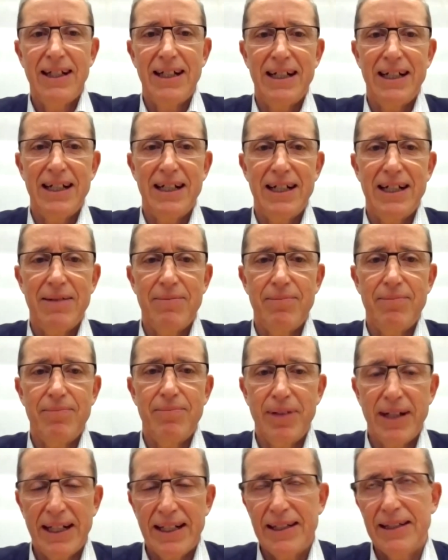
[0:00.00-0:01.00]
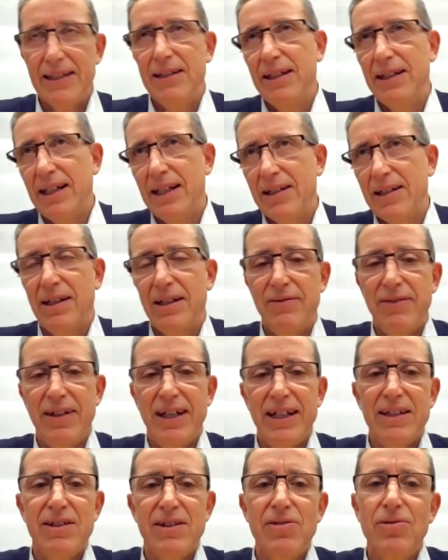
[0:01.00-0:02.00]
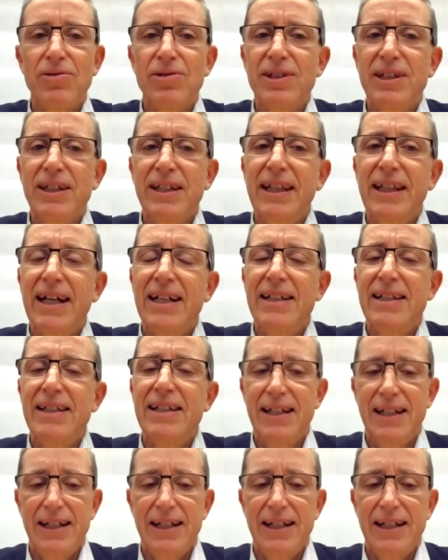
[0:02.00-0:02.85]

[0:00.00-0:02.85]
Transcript: But, kind of outsourcing that,